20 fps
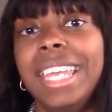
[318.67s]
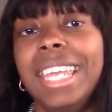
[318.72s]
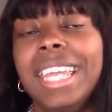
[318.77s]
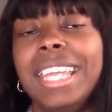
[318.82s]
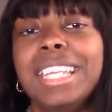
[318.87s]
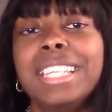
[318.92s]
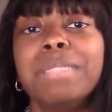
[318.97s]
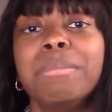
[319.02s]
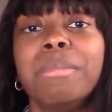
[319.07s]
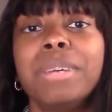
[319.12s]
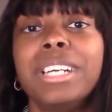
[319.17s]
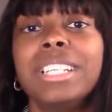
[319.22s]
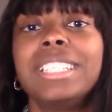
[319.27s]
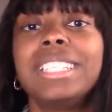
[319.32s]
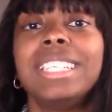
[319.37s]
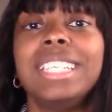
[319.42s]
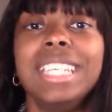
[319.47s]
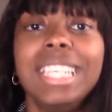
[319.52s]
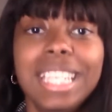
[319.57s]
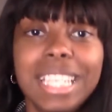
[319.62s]
it is
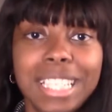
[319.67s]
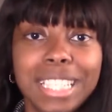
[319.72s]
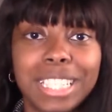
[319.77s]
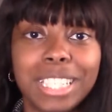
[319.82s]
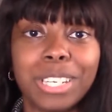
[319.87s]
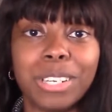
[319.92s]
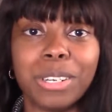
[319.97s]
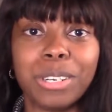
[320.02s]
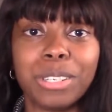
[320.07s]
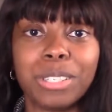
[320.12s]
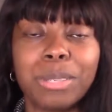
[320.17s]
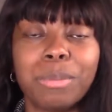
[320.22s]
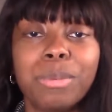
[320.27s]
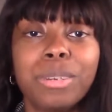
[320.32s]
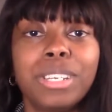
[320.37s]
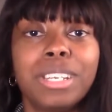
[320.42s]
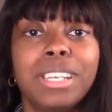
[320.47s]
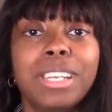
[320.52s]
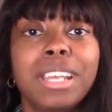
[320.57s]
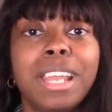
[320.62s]
much easier to
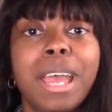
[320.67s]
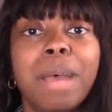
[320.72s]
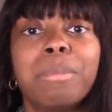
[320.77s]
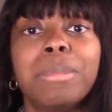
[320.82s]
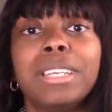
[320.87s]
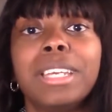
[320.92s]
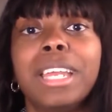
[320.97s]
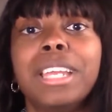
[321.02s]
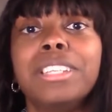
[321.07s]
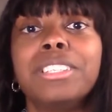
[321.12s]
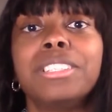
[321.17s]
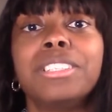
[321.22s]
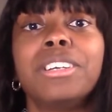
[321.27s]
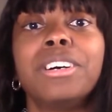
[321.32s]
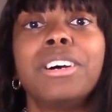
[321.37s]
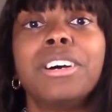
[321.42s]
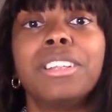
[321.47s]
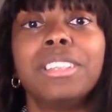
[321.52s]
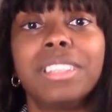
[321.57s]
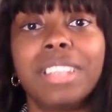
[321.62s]
put in an application
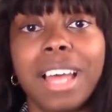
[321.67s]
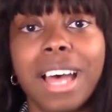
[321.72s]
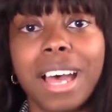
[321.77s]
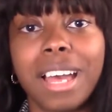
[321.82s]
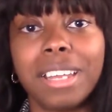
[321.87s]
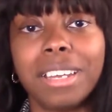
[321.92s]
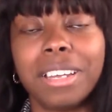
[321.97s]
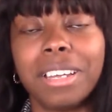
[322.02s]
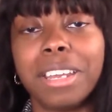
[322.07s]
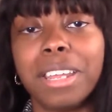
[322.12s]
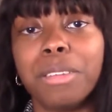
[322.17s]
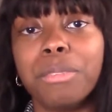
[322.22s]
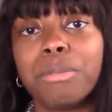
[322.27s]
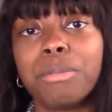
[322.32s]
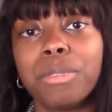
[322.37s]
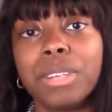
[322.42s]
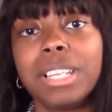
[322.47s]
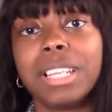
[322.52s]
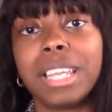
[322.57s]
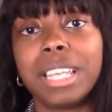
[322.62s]
online on a
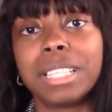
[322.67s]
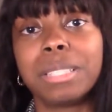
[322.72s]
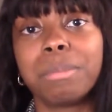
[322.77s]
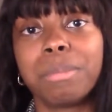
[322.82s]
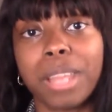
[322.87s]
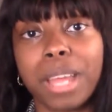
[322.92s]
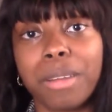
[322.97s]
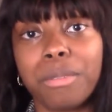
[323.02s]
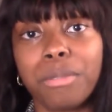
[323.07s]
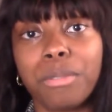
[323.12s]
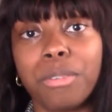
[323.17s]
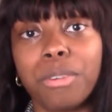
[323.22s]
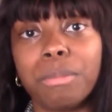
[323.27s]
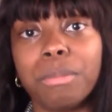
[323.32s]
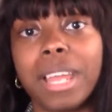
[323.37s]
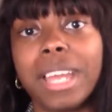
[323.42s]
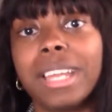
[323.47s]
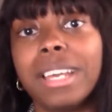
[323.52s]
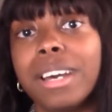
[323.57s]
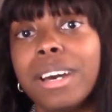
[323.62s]
freelance
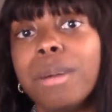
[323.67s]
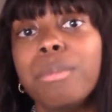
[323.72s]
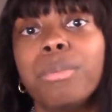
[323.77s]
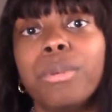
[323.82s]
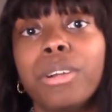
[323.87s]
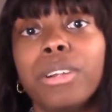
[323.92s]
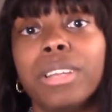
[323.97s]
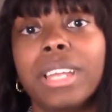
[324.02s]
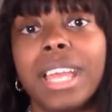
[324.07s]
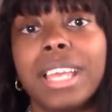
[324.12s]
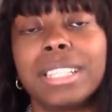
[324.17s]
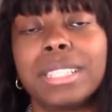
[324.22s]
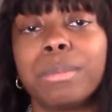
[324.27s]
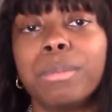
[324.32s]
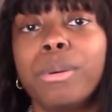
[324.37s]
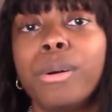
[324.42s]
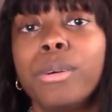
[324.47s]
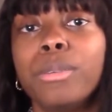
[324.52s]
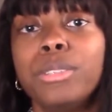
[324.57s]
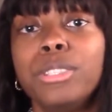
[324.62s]
platform like Upwork as
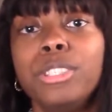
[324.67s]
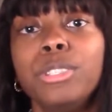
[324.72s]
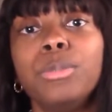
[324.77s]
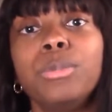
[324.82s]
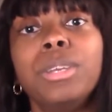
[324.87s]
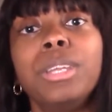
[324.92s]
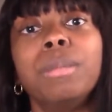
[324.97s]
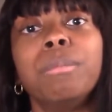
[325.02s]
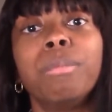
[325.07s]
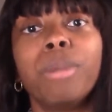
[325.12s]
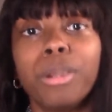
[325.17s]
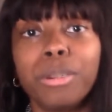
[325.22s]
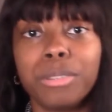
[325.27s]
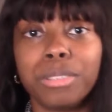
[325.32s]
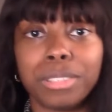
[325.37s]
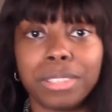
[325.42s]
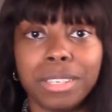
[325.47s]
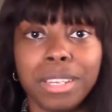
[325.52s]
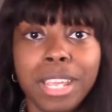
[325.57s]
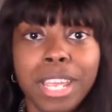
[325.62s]
opposed to in
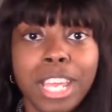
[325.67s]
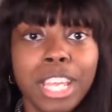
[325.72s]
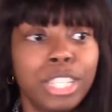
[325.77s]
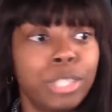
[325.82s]
person.